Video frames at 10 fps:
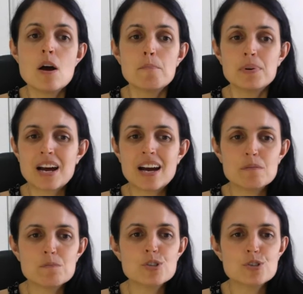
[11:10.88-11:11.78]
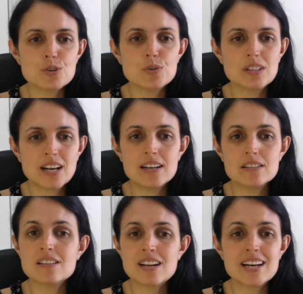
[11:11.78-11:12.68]
But I am so glad
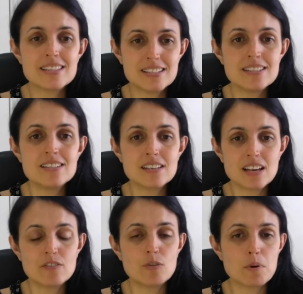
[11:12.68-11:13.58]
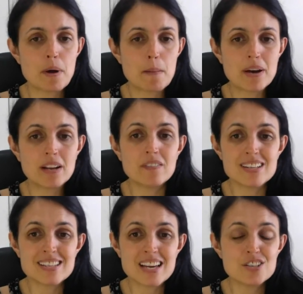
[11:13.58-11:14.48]
that I didn't give up on my
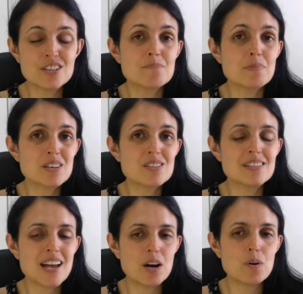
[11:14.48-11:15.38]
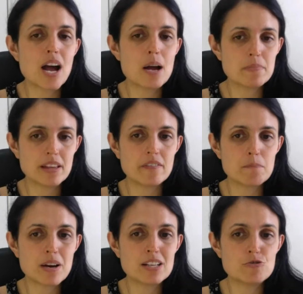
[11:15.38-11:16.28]
manifestations, because now I'm
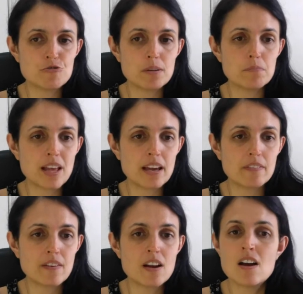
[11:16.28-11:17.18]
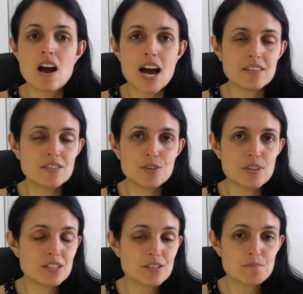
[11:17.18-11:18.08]
living my dream life. And no,
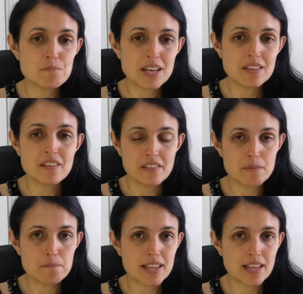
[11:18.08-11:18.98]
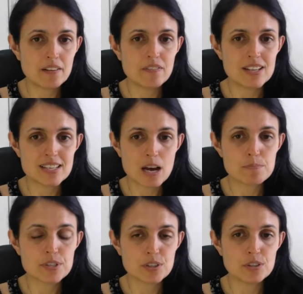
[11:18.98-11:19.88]
that doesn't mean that my life is
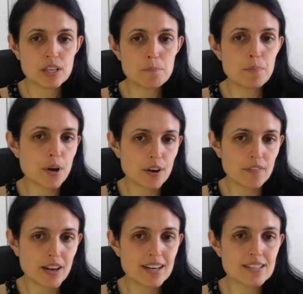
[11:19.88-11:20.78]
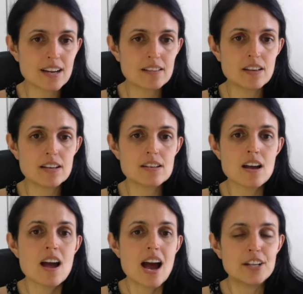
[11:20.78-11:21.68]
absolutely perfect and that
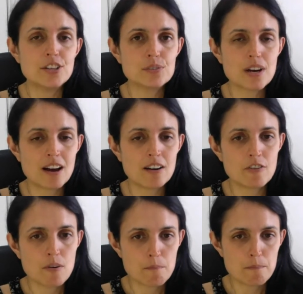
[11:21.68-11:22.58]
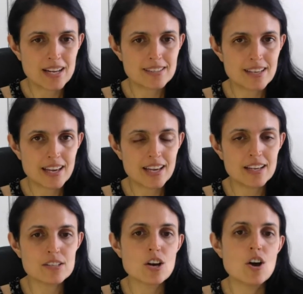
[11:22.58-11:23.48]
I don't have bad
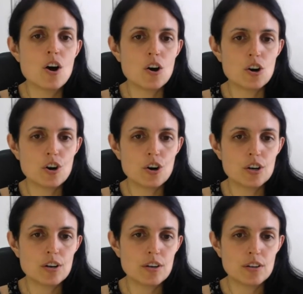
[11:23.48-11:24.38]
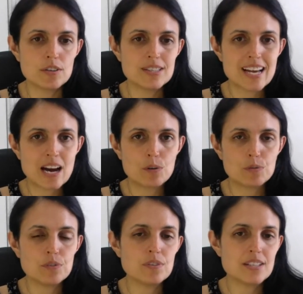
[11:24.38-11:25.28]
days or, you know,
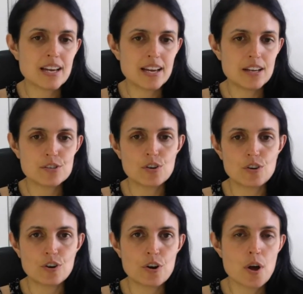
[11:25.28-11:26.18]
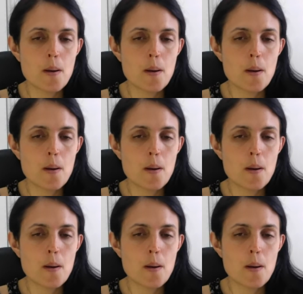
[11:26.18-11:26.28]
down days or